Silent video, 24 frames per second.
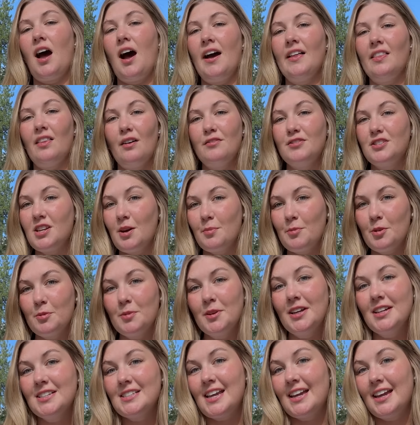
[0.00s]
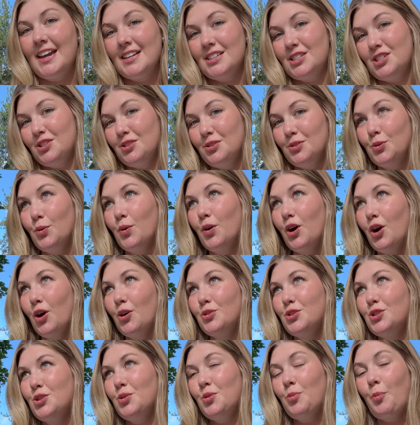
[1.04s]
I love summer because I get to
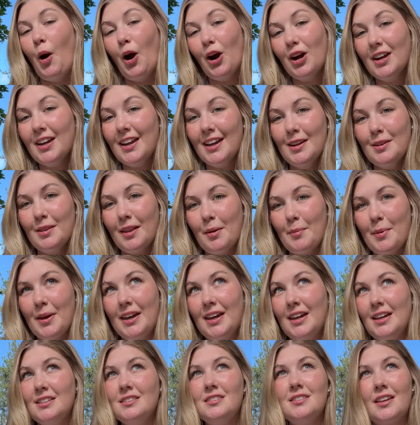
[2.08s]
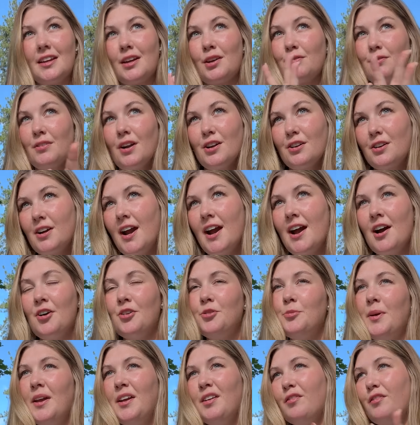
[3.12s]
go to the park and let my kids like run
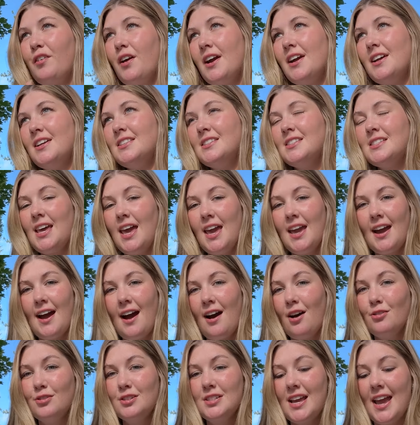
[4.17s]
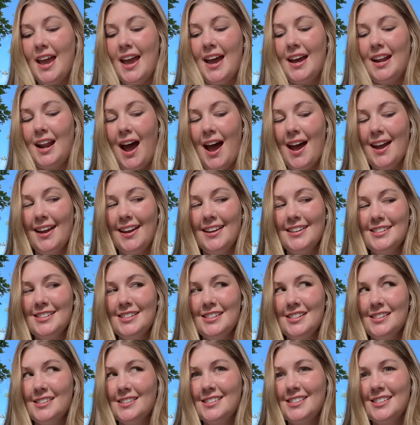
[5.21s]
around, make friends, hang out, and I get to
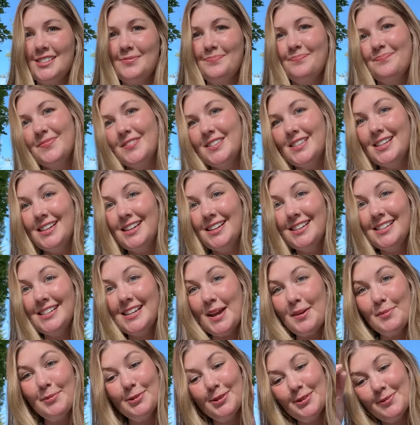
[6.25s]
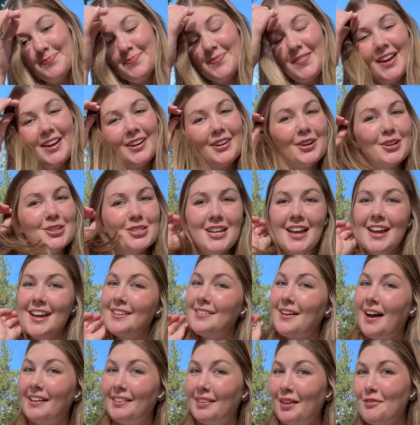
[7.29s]
just sit at a table and crochet.
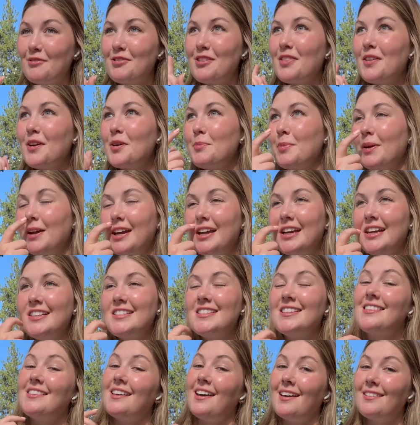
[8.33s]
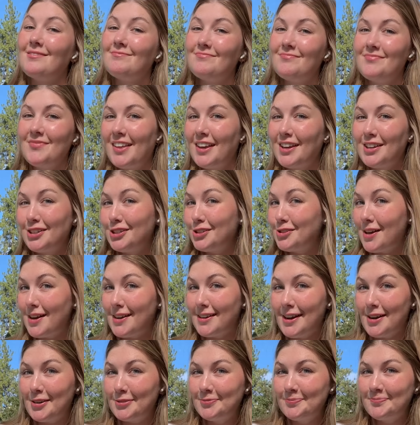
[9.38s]
I love that they're big kids and that they can do that now.